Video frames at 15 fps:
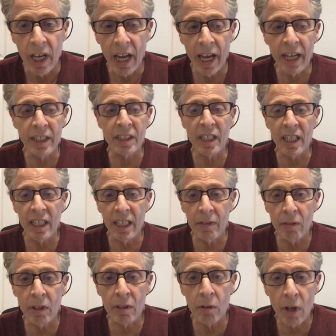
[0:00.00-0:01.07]
And uh,
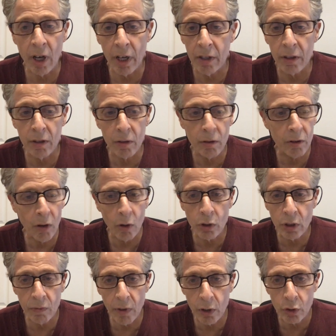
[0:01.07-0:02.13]
even uh, those
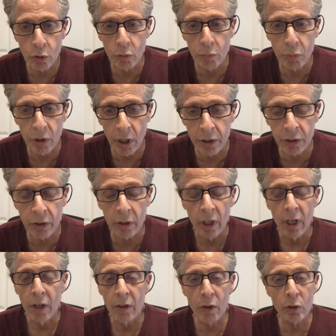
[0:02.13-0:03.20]
of us who blunder,
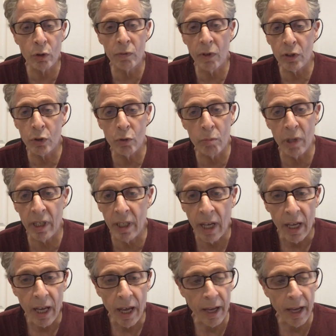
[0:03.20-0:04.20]
those of us who may